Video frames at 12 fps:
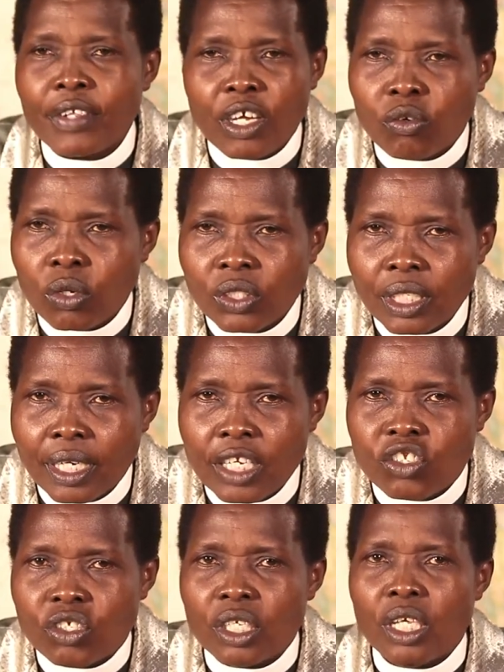they crossed the
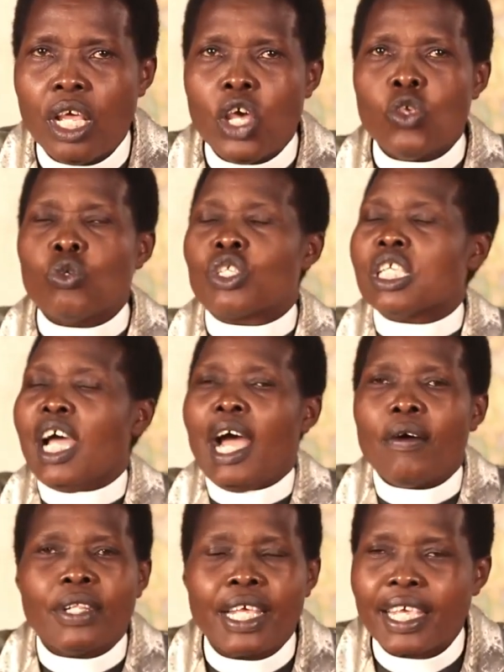Red Sea. You see
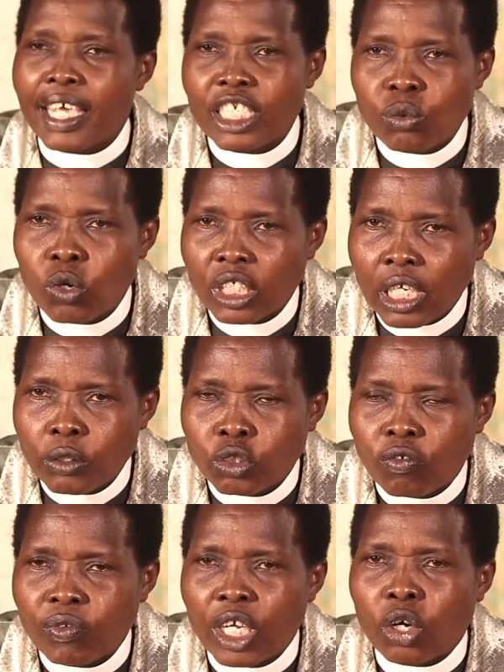how they get water out
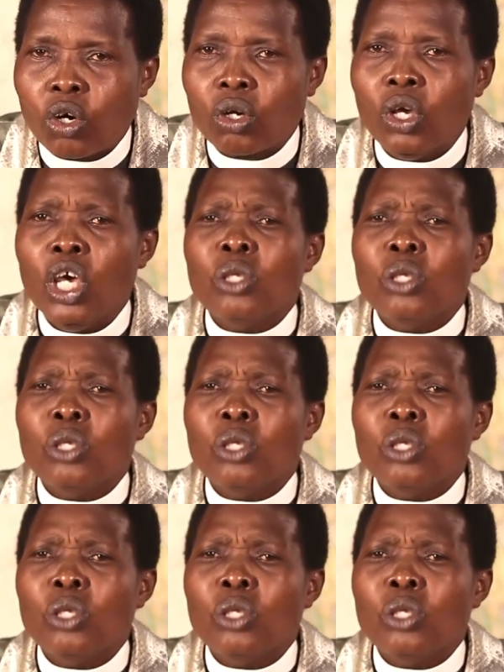of the rock.